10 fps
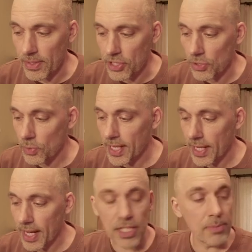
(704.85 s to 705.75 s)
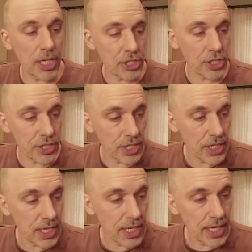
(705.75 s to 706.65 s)
doing as much
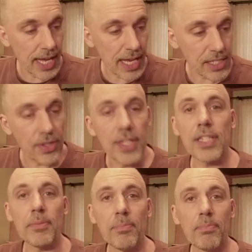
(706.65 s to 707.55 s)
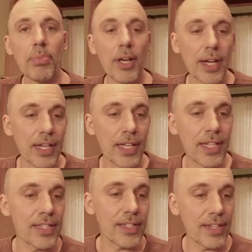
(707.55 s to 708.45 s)
as this plugin
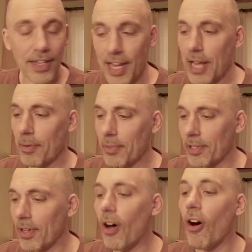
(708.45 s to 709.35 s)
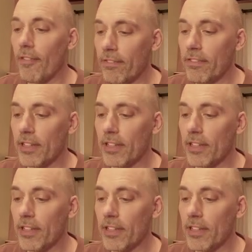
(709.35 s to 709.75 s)
is capable of.